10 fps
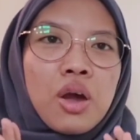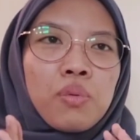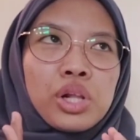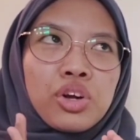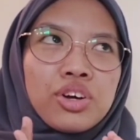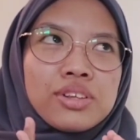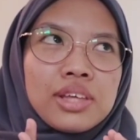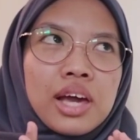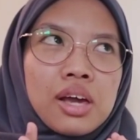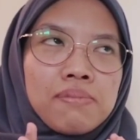Will cause
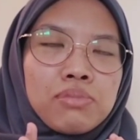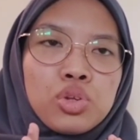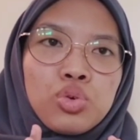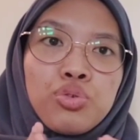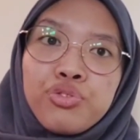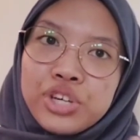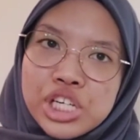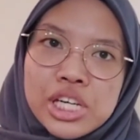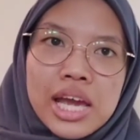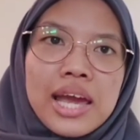harm to
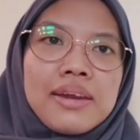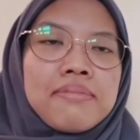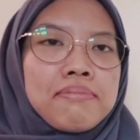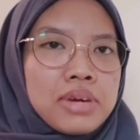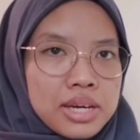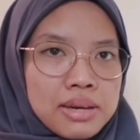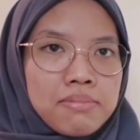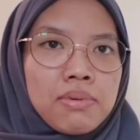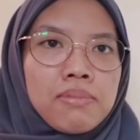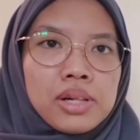fish and marine
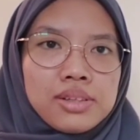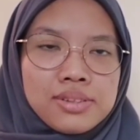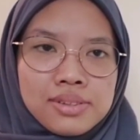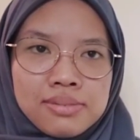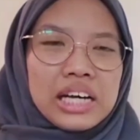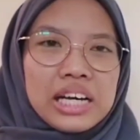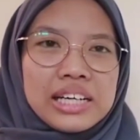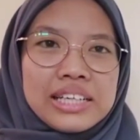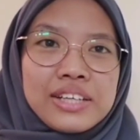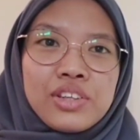mammals.
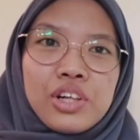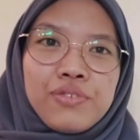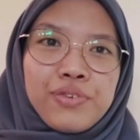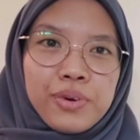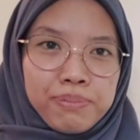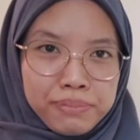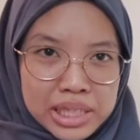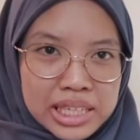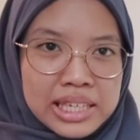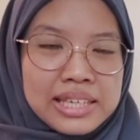That's all from
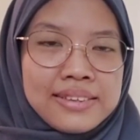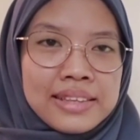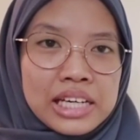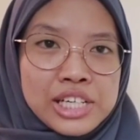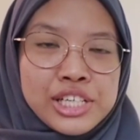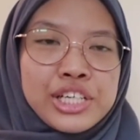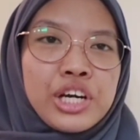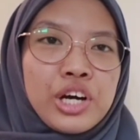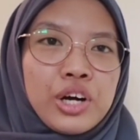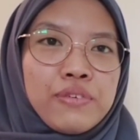me.
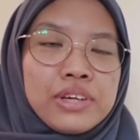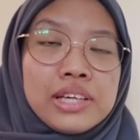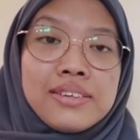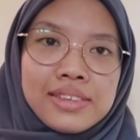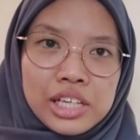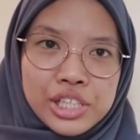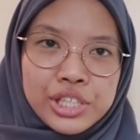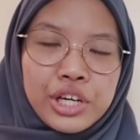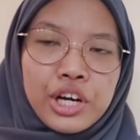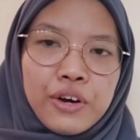The
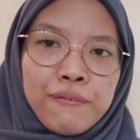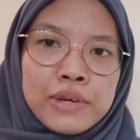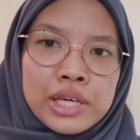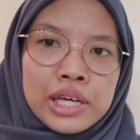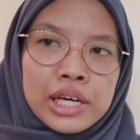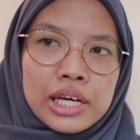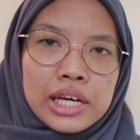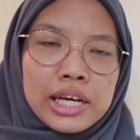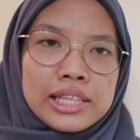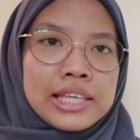discussion of
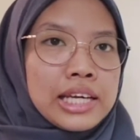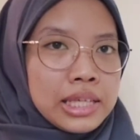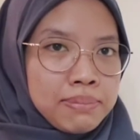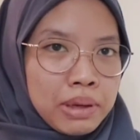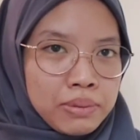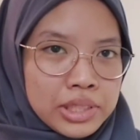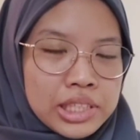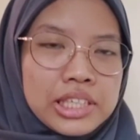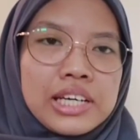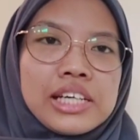tidal power
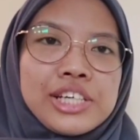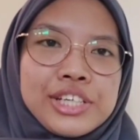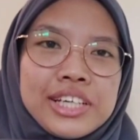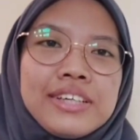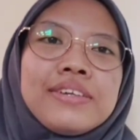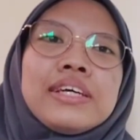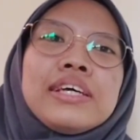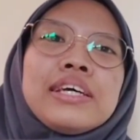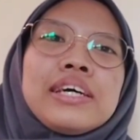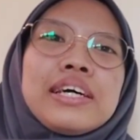generation.
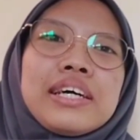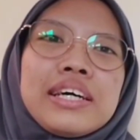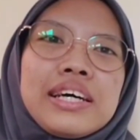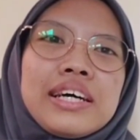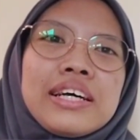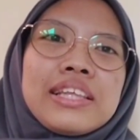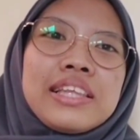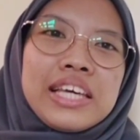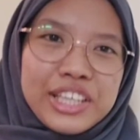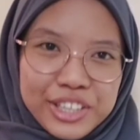
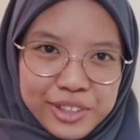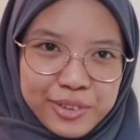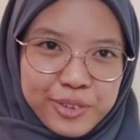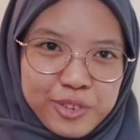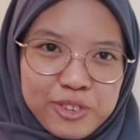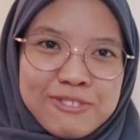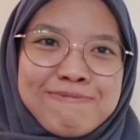Thank you.